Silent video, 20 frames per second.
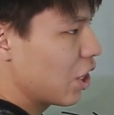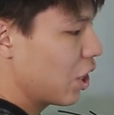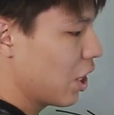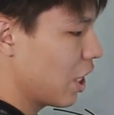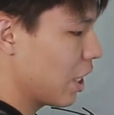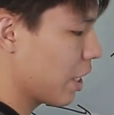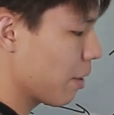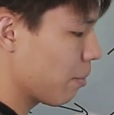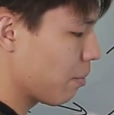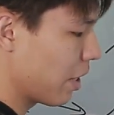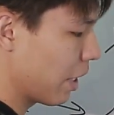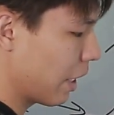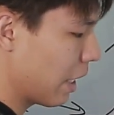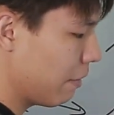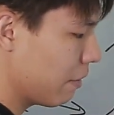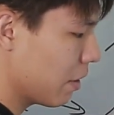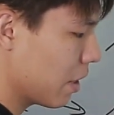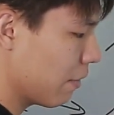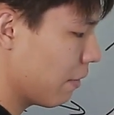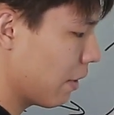minus
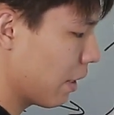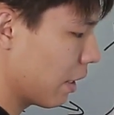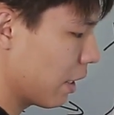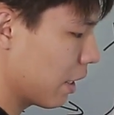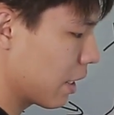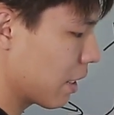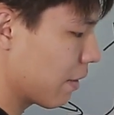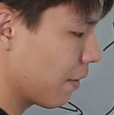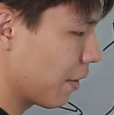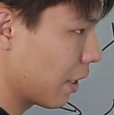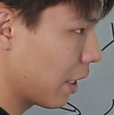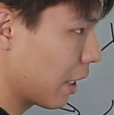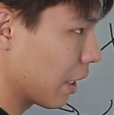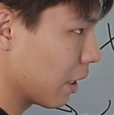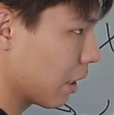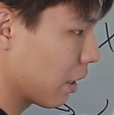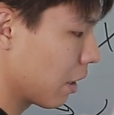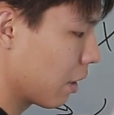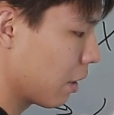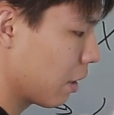4x plus
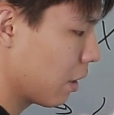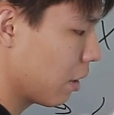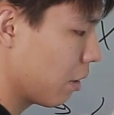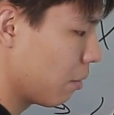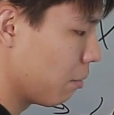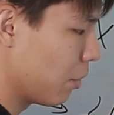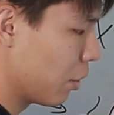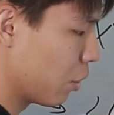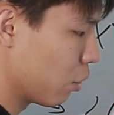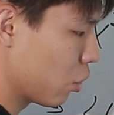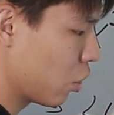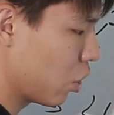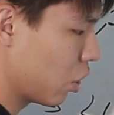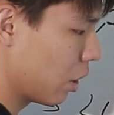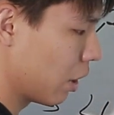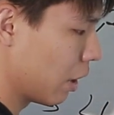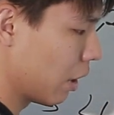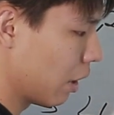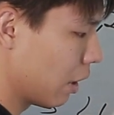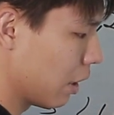3
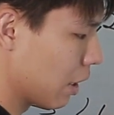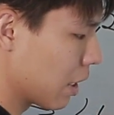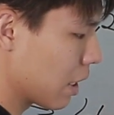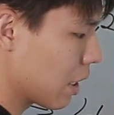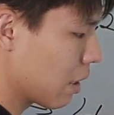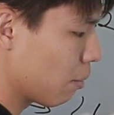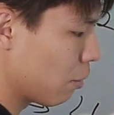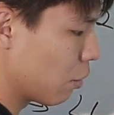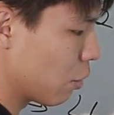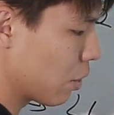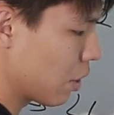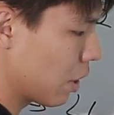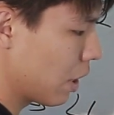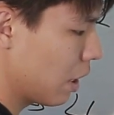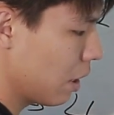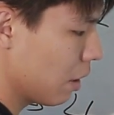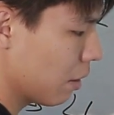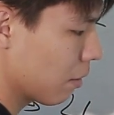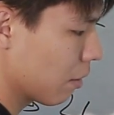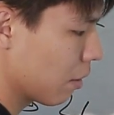greater than or equal
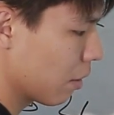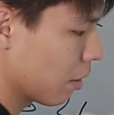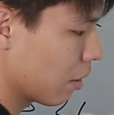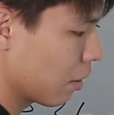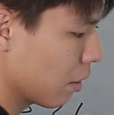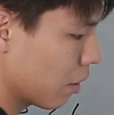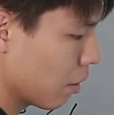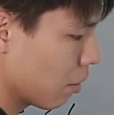to 0.